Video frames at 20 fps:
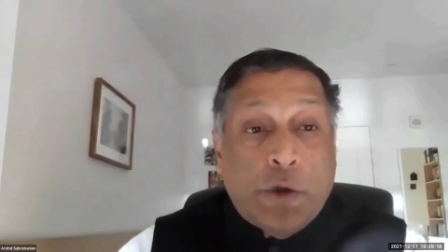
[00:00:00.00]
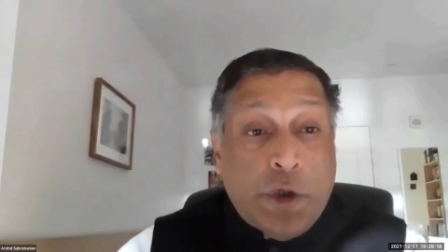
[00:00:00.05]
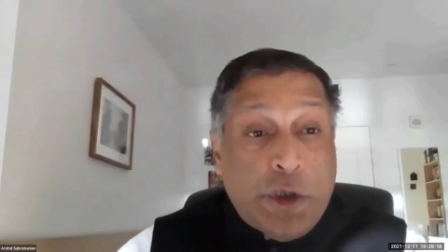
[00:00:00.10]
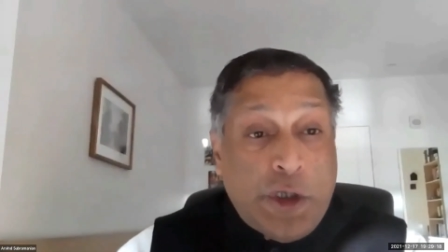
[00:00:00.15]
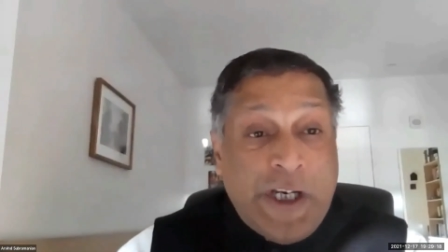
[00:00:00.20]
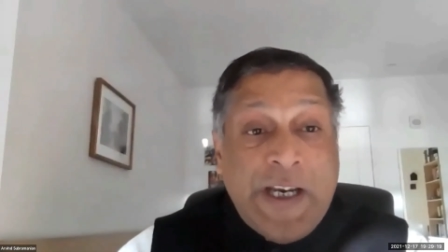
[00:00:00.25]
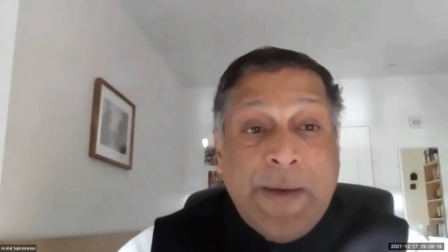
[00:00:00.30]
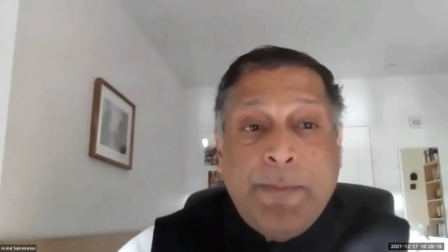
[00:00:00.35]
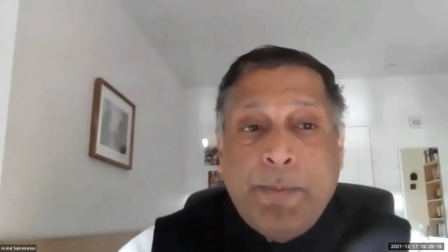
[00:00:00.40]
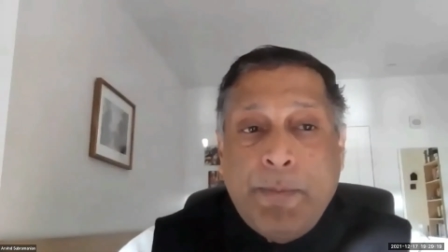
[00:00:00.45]

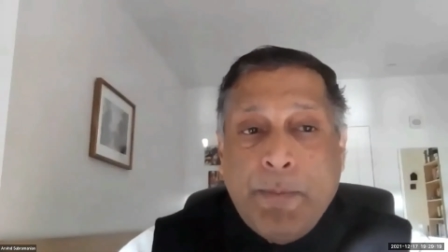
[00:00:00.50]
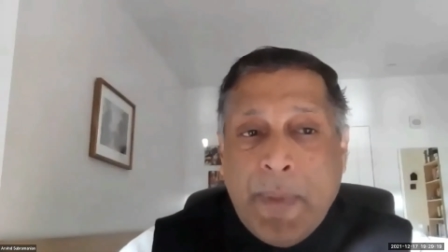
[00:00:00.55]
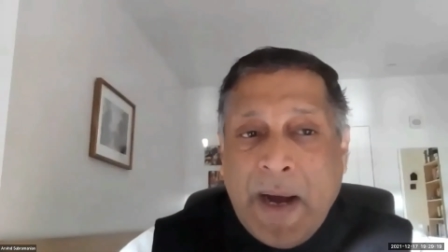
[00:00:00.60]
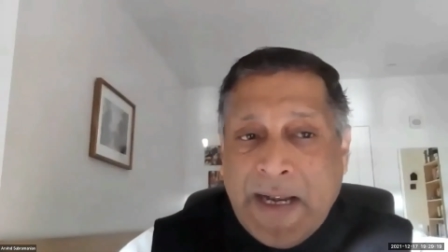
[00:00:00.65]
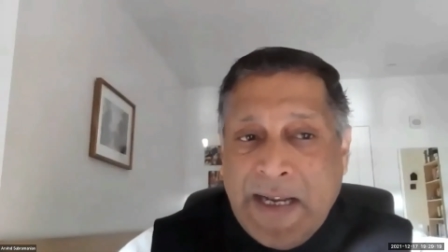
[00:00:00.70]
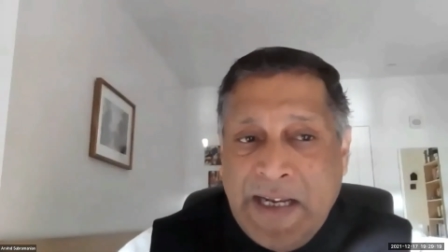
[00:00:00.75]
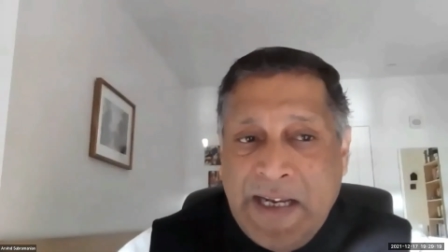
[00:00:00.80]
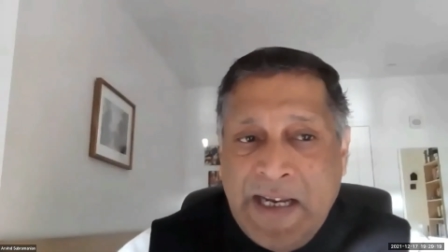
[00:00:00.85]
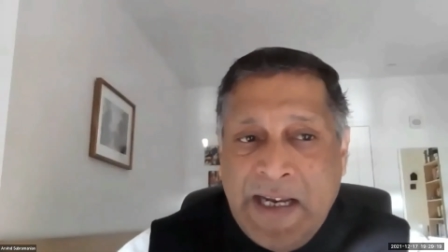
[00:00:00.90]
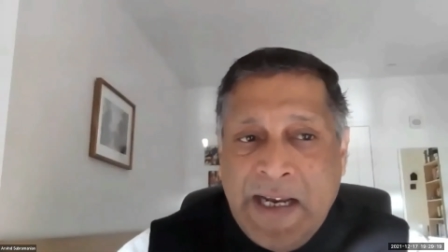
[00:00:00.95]
cheap
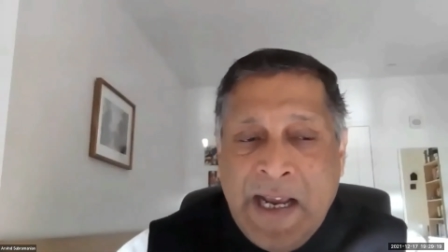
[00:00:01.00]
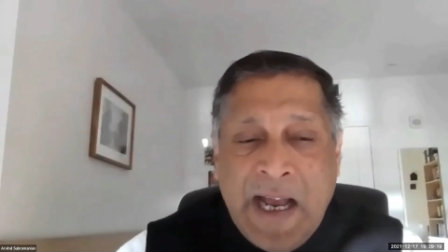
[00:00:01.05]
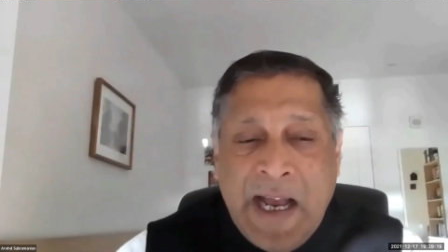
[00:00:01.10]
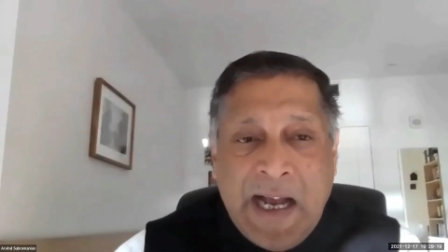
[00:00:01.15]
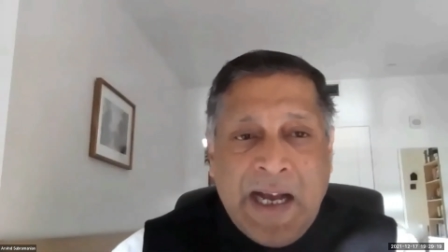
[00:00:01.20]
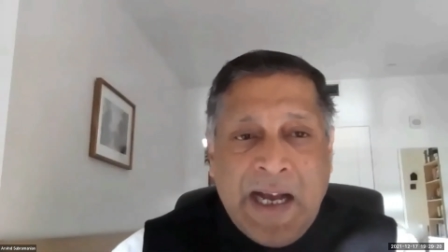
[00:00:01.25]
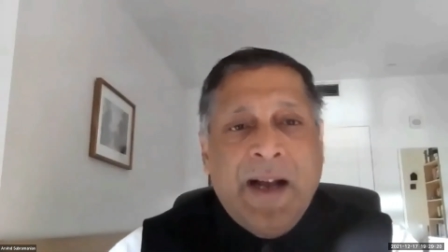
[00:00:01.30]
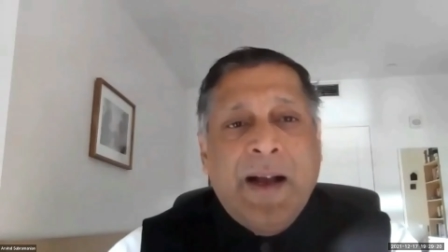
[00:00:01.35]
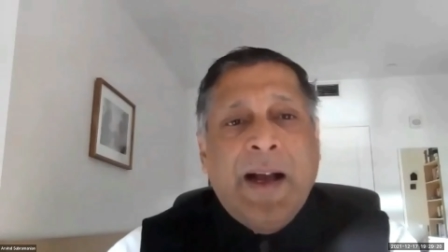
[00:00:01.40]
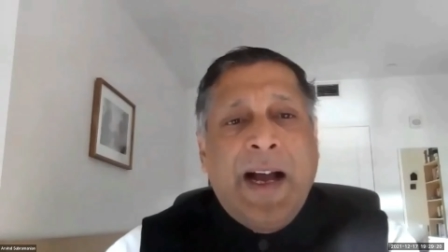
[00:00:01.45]
money
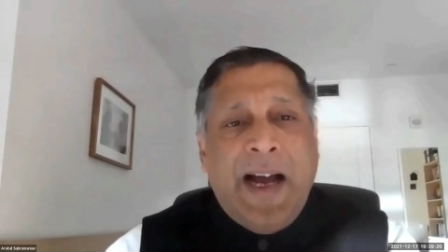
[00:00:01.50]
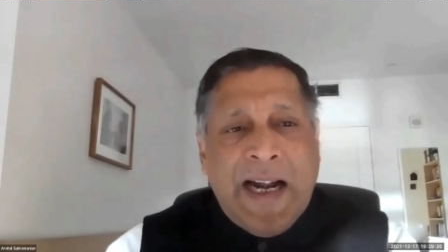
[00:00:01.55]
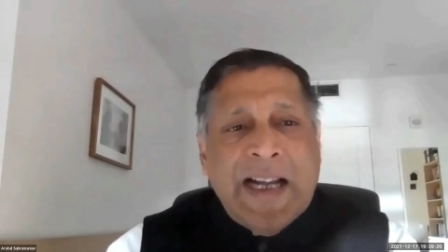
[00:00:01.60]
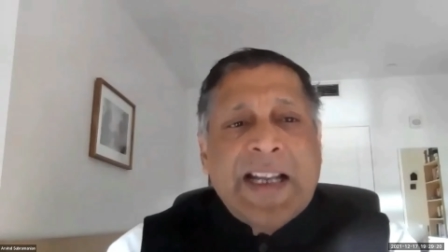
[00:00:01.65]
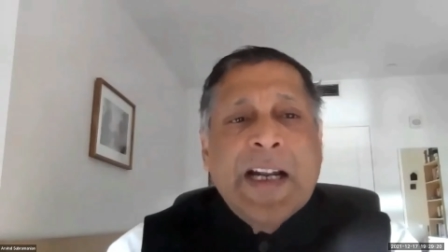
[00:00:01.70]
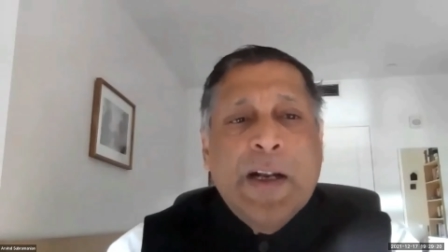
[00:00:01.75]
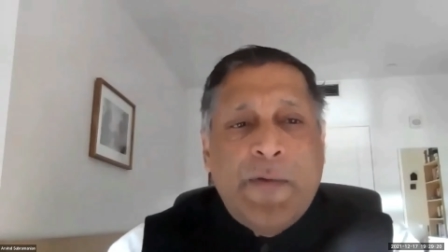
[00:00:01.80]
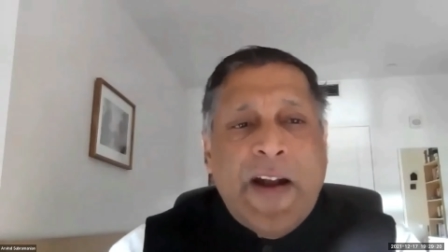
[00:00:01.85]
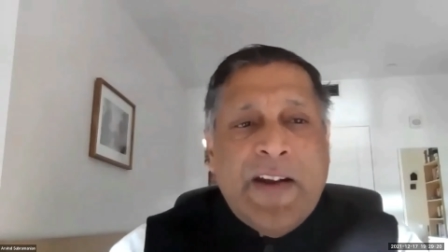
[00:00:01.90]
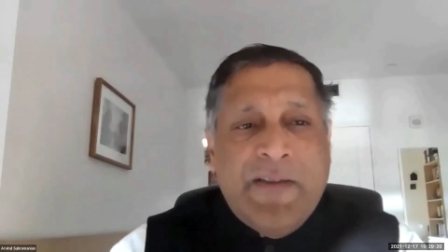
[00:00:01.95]

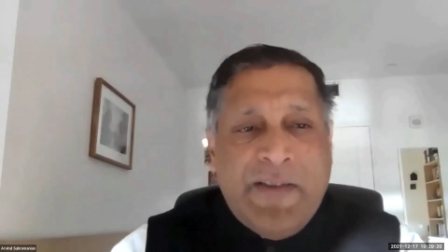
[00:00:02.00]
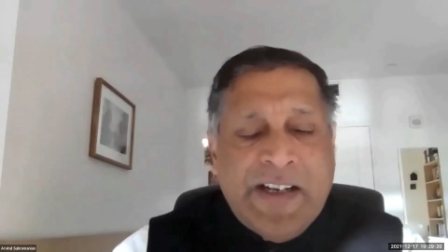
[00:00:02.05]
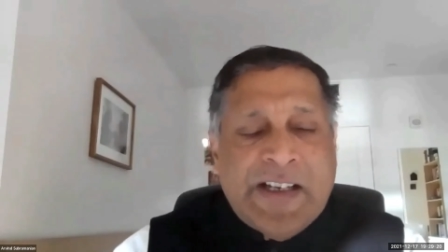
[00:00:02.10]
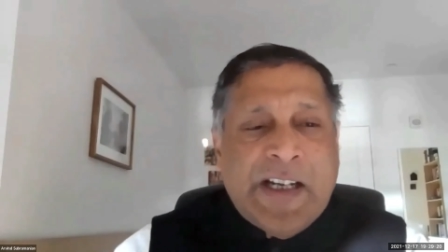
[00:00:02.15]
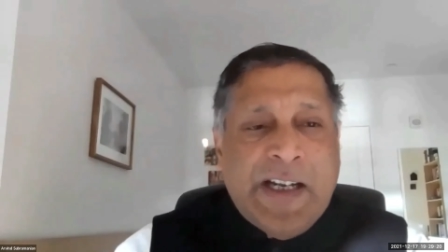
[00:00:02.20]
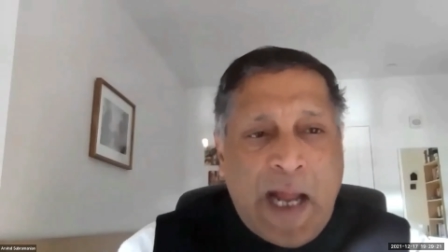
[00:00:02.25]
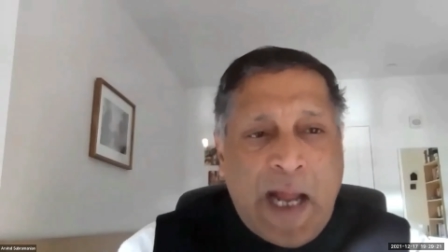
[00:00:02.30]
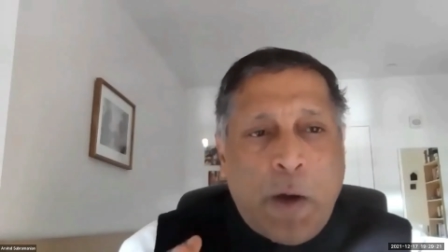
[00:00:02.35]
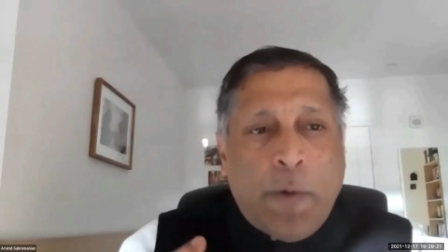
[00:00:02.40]
until very recently.